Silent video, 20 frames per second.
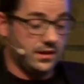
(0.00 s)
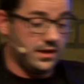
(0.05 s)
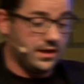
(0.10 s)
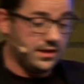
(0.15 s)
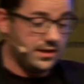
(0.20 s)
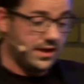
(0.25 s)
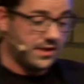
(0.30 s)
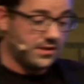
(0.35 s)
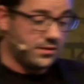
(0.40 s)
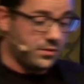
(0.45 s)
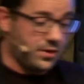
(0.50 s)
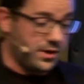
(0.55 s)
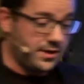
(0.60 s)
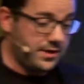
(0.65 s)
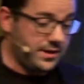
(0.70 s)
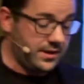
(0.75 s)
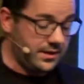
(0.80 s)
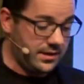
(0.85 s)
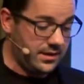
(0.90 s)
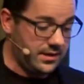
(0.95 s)
Another
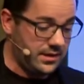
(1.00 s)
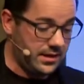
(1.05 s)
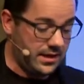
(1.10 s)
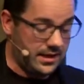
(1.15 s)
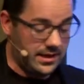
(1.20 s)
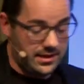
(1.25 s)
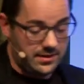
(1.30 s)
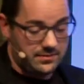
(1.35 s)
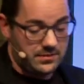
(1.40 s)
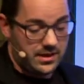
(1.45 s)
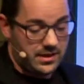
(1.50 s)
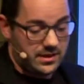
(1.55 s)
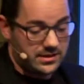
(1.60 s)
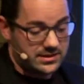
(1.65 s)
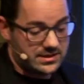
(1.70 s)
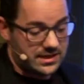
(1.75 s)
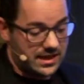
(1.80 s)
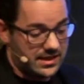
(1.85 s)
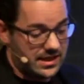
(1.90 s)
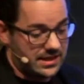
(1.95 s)
one, and I'd
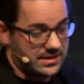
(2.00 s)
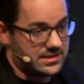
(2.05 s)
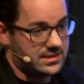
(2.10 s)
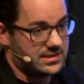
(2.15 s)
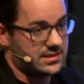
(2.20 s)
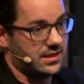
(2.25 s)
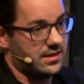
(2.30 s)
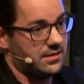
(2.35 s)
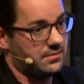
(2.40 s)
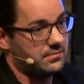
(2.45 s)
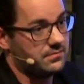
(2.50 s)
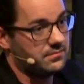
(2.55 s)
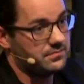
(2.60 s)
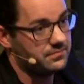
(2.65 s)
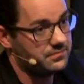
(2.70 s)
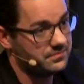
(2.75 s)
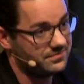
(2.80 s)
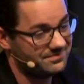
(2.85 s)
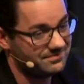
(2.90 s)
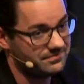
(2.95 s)
say that's
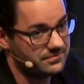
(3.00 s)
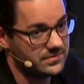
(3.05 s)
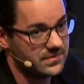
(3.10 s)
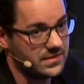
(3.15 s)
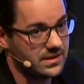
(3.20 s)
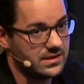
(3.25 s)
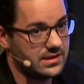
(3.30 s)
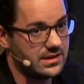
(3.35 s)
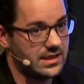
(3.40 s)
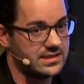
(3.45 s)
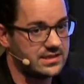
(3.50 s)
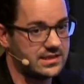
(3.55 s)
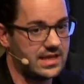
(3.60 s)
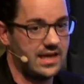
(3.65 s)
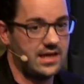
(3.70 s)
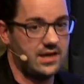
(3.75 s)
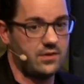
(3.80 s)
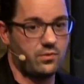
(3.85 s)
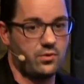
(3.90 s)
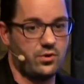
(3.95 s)

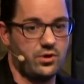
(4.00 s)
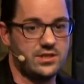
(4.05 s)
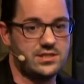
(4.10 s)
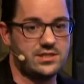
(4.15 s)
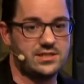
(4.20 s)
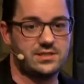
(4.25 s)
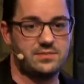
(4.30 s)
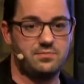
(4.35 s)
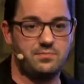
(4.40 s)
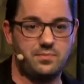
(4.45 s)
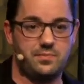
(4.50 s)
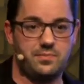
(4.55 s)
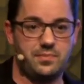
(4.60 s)
getting worse,